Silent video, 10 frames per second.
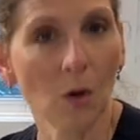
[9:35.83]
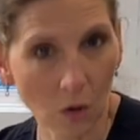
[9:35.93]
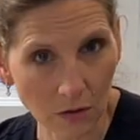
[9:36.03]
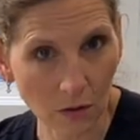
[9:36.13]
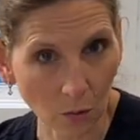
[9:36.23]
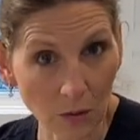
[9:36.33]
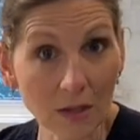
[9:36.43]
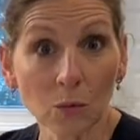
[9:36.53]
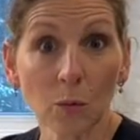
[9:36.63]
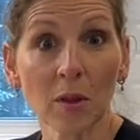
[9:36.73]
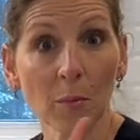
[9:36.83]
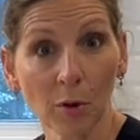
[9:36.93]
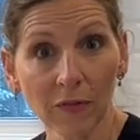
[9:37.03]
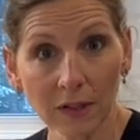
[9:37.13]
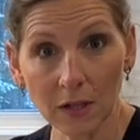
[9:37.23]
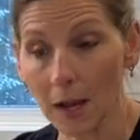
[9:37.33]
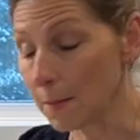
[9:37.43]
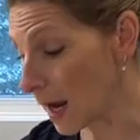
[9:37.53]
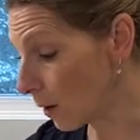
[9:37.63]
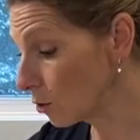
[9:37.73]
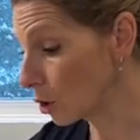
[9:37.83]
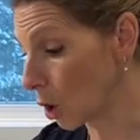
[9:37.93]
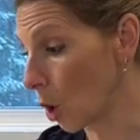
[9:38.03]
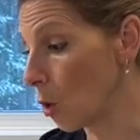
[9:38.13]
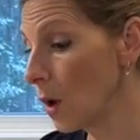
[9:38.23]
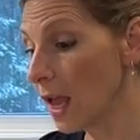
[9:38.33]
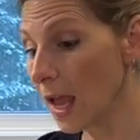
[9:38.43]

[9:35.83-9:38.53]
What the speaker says: So this would be the perfect time now to go